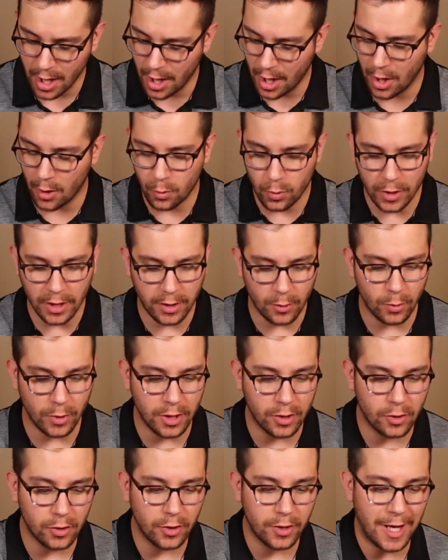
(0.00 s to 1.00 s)
really,
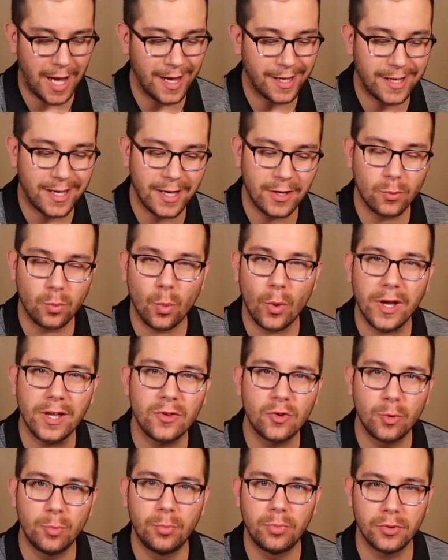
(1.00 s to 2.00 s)
really good. I can't
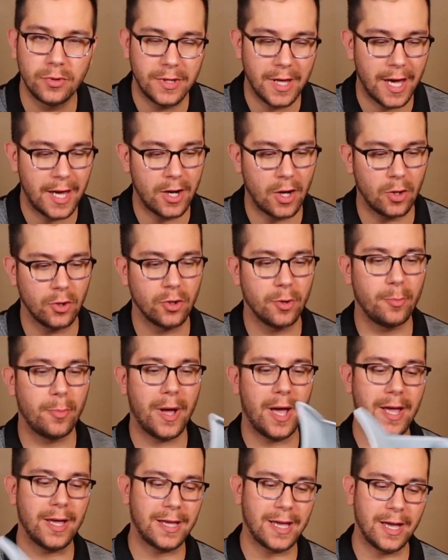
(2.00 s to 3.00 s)
wait to put that on the
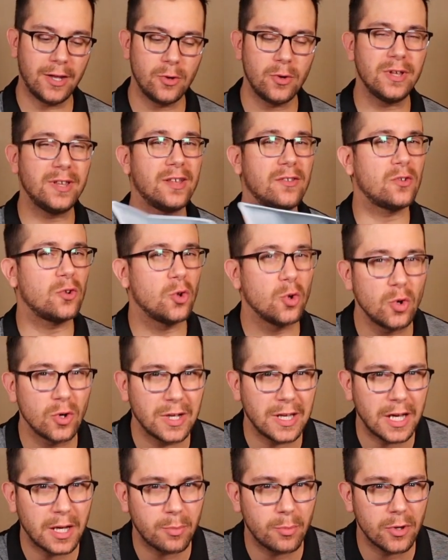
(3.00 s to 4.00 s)
bike. I know it doesn't look
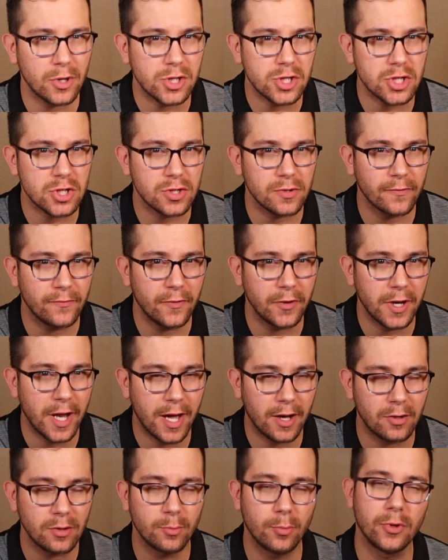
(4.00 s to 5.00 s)
like much for
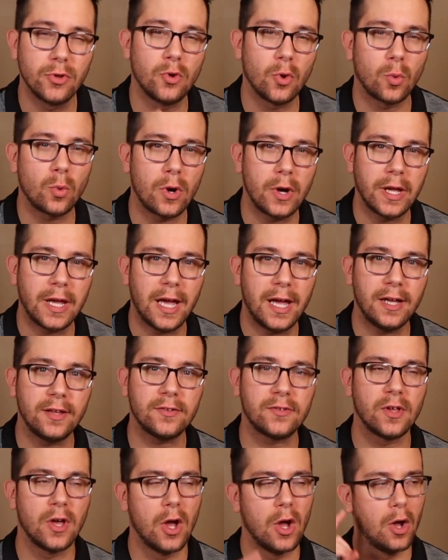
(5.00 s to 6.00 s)
now, but don't worry
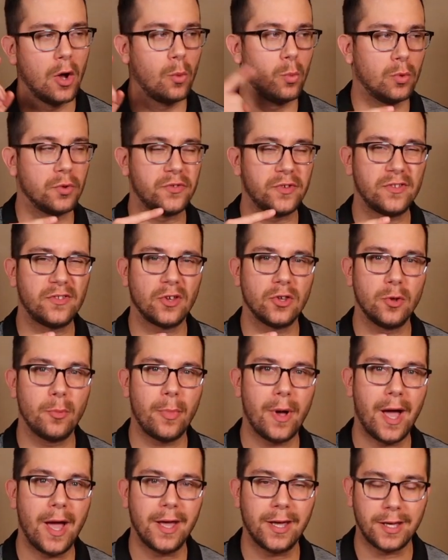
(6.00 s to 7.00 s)
guys, once it's on the
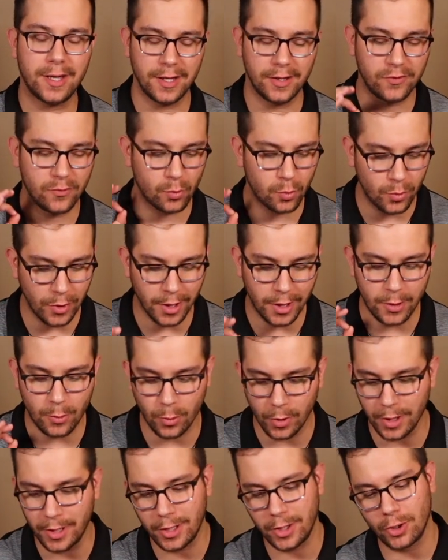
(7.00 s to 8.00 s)
bike, it's really,
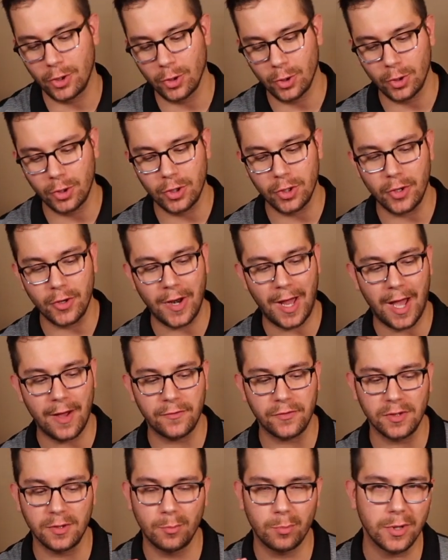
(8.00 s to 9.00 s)
really gonna look good.
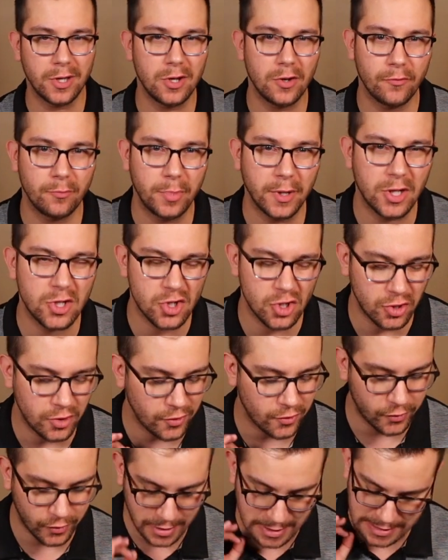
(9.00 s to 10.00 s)
I've seen plenty of
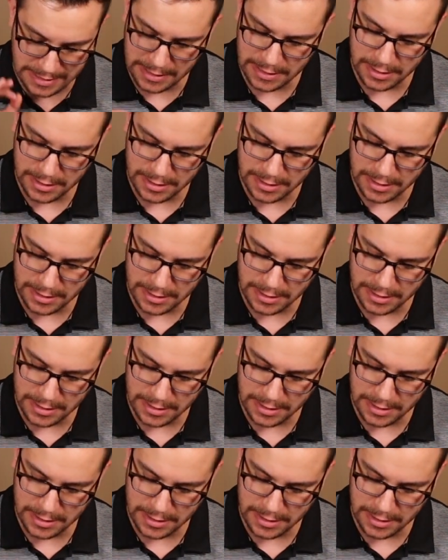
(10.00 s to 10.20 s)
pictures.